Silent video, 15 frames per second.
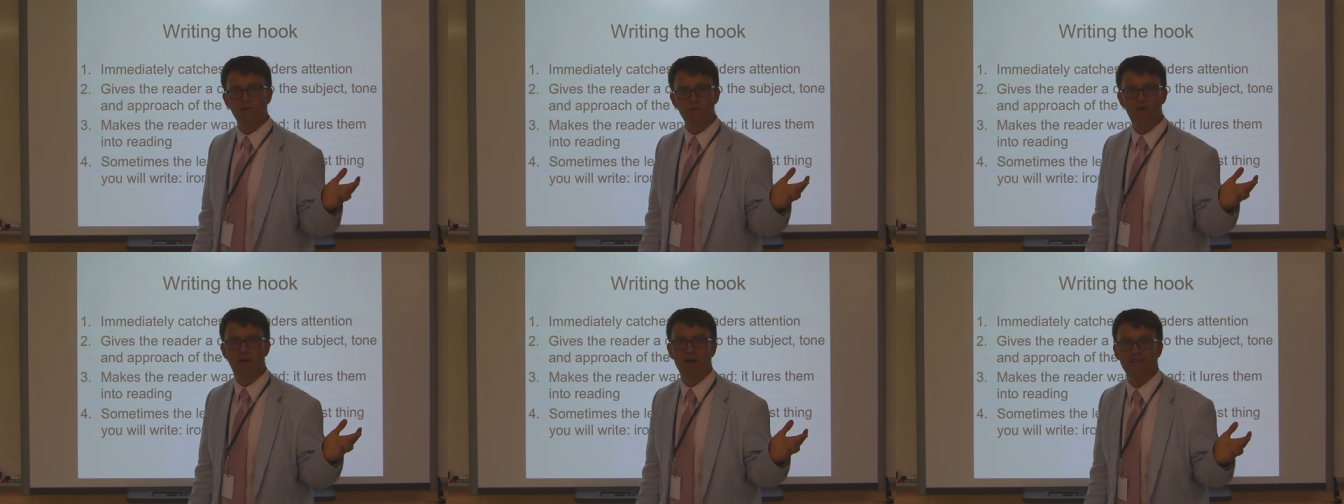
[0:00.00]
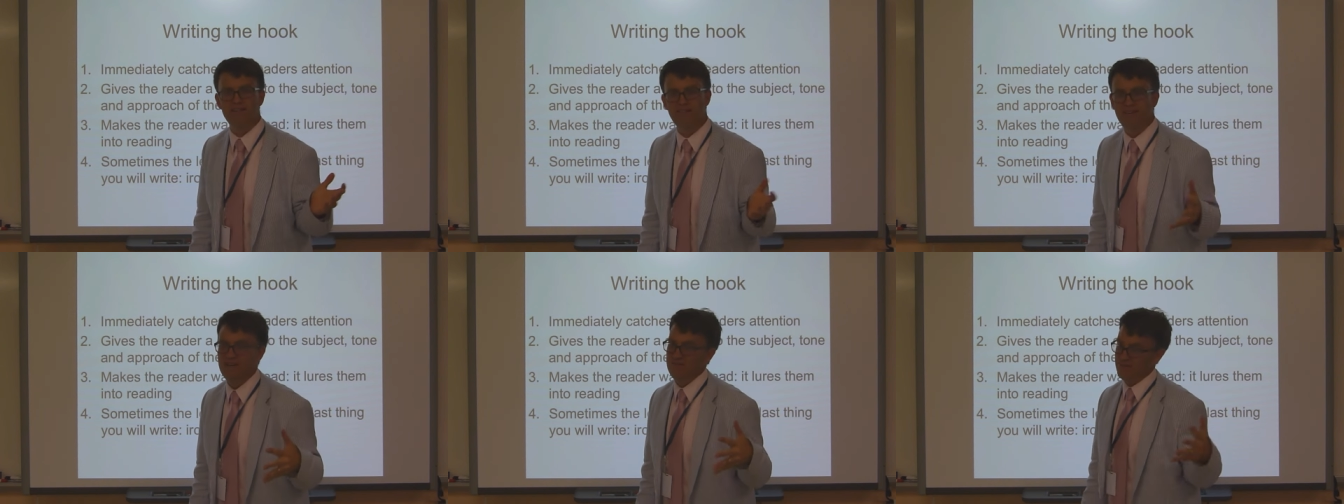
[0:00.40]
for
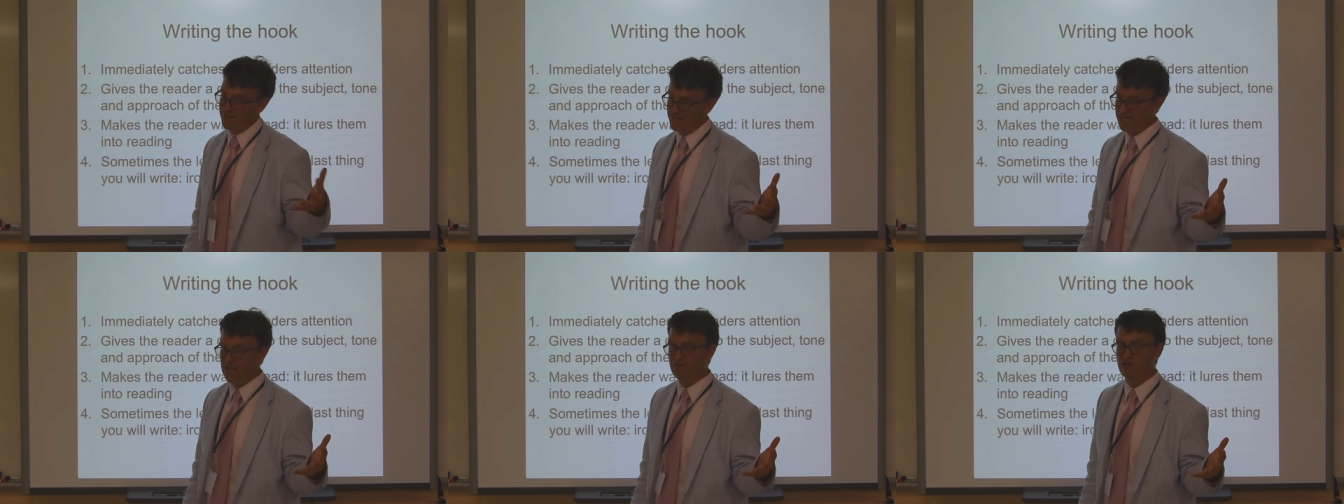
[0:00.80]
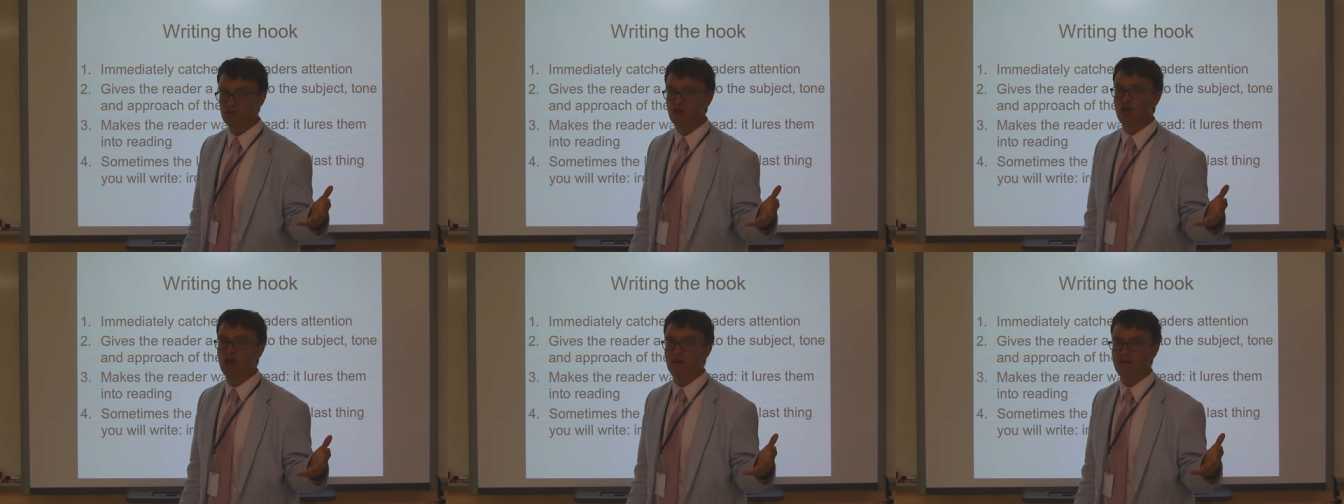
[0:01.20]
once. This sounds
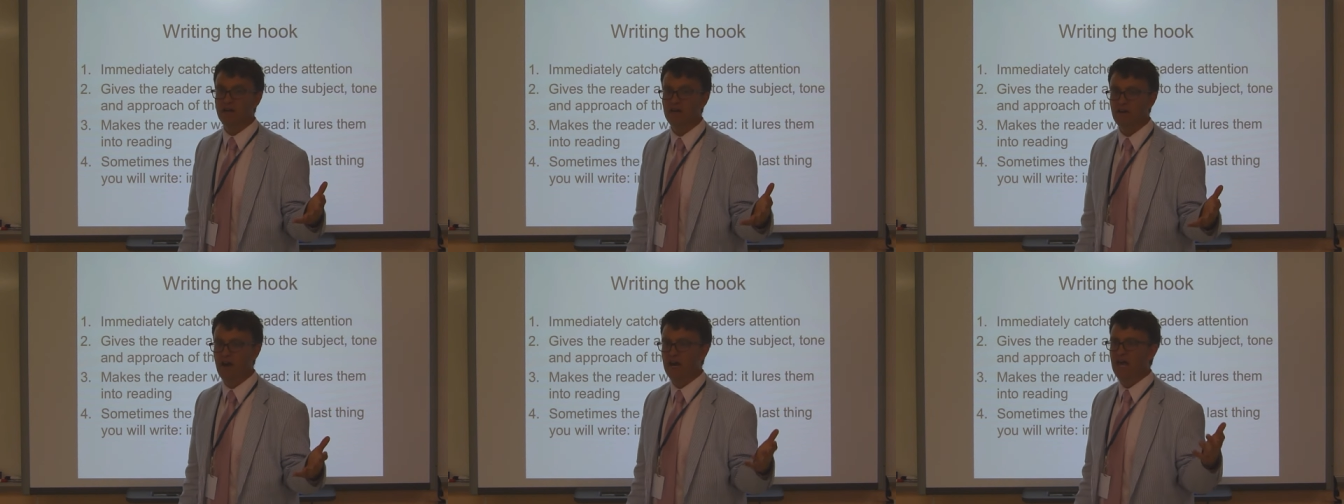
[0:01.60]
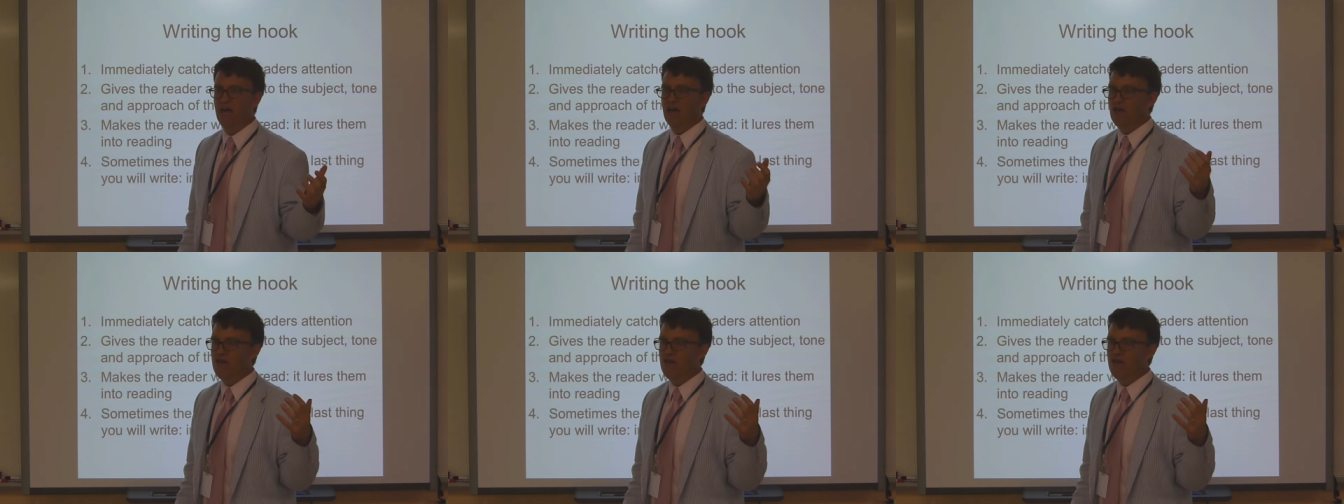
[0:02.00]
good, all right?